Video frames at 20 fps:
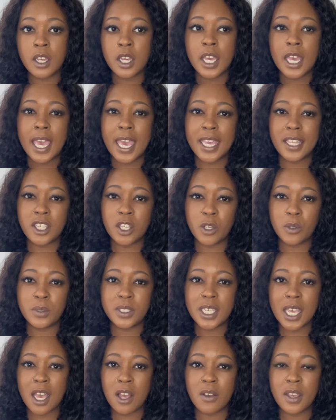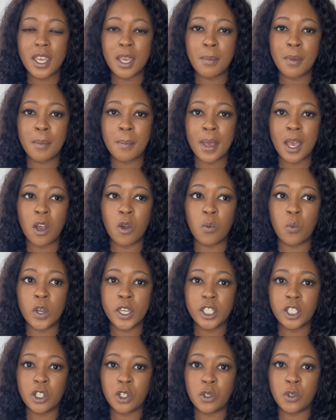and you tell him about what
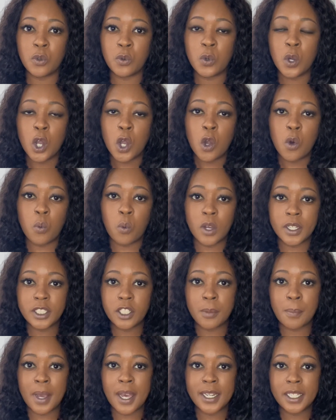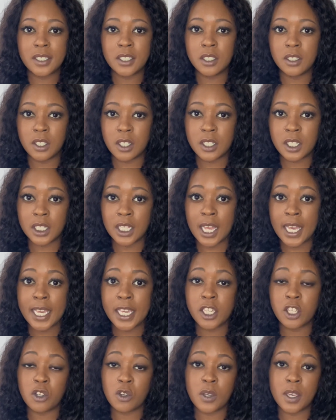you want your body to look
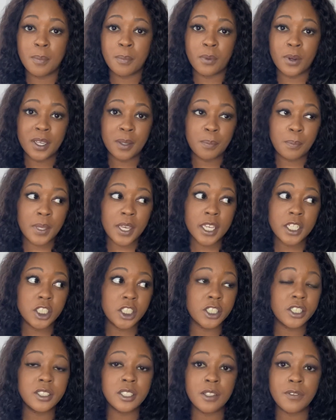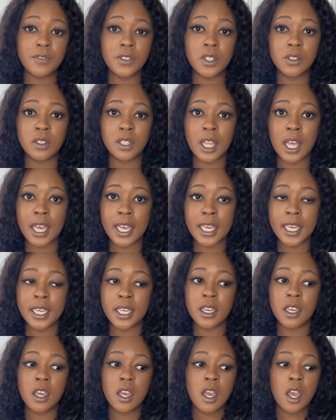like. You can bring pictures if you'd
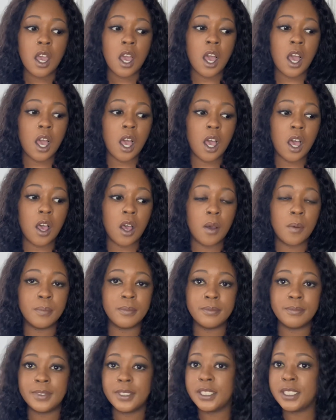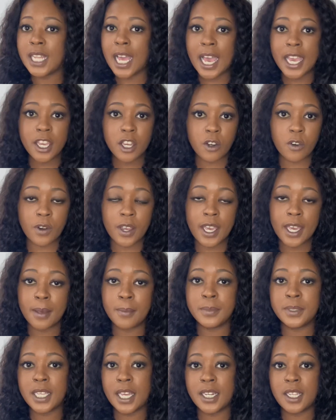like,
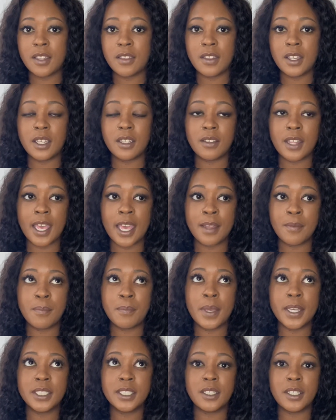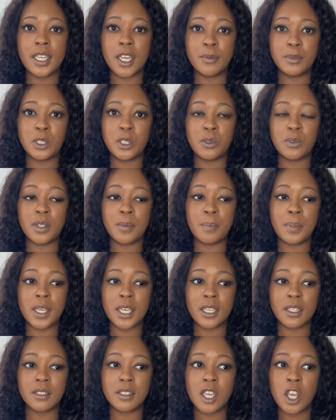diagrams, anything that basically helps you
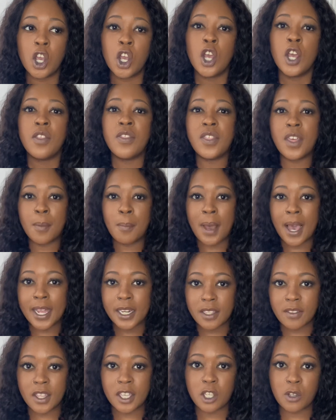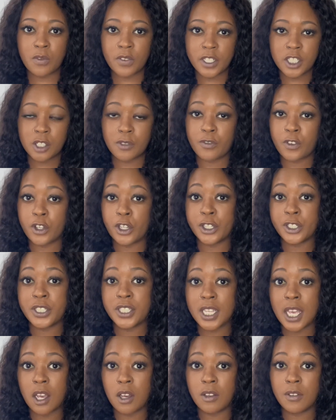depict the body that you vision for
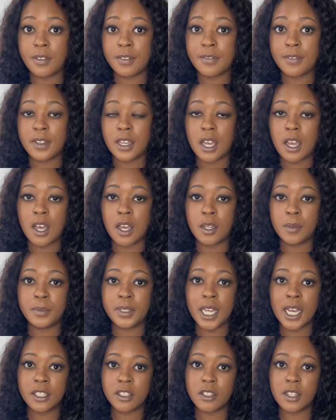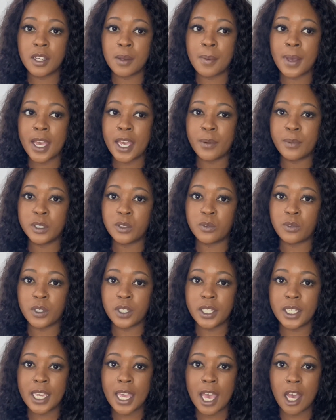yourself. Dr. Goodbye was
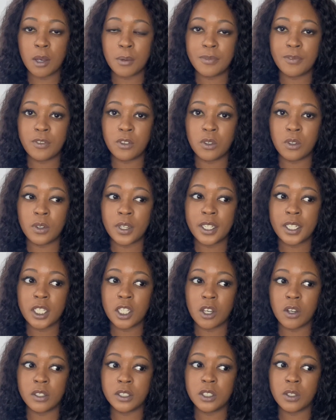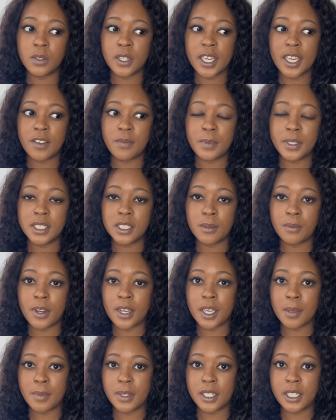really helpful, and he also gave me some
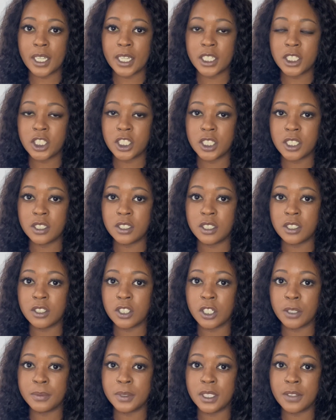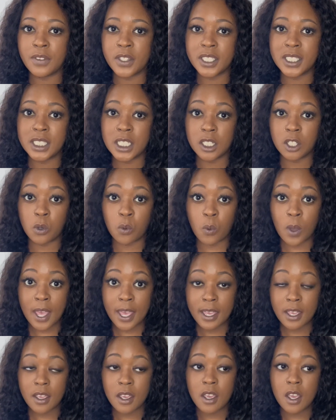recommendations in terms of the
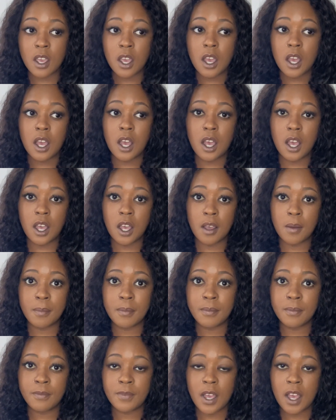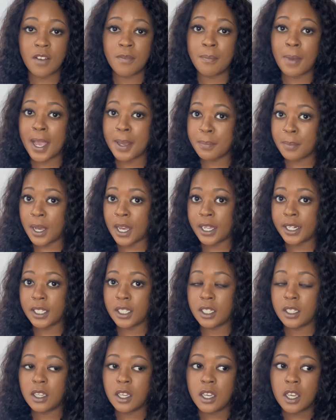silhouette of my
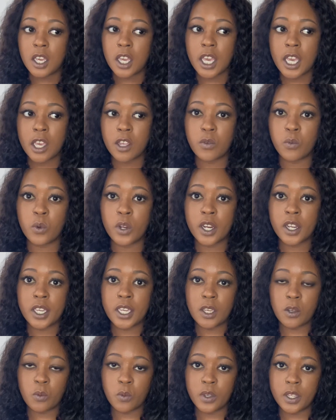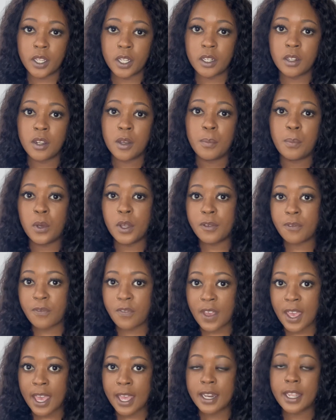body and where he would put
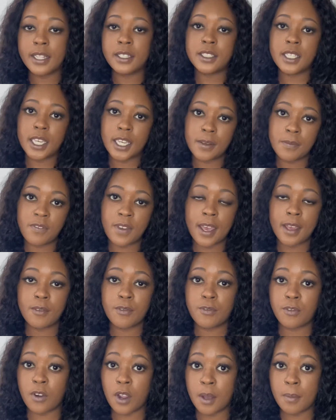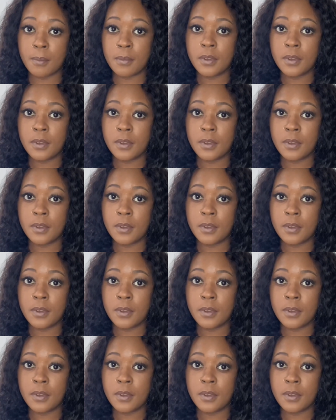fat and take fat from.